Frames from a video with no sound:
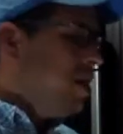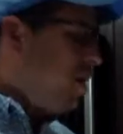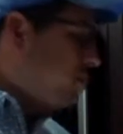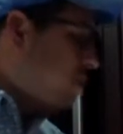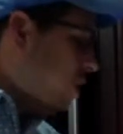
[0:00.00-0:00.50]

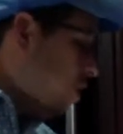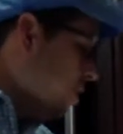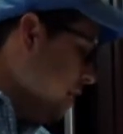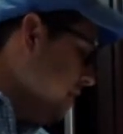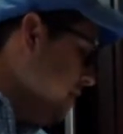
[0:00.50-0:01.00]

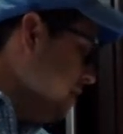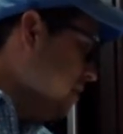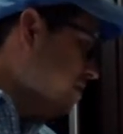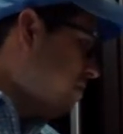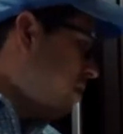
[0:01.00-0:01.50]
So in
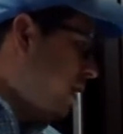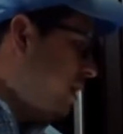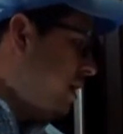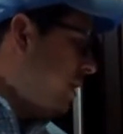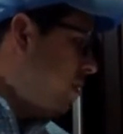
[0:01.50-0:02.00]
this
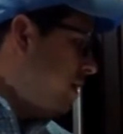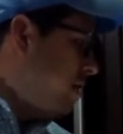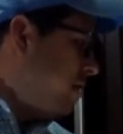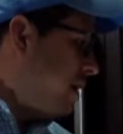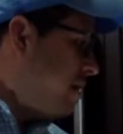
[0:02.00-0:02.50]
in
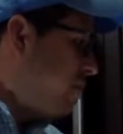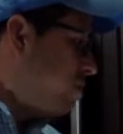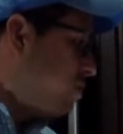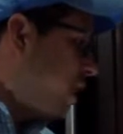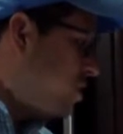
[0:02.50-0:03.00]
my
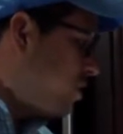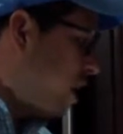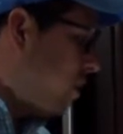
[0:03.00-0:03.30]
demonstration, I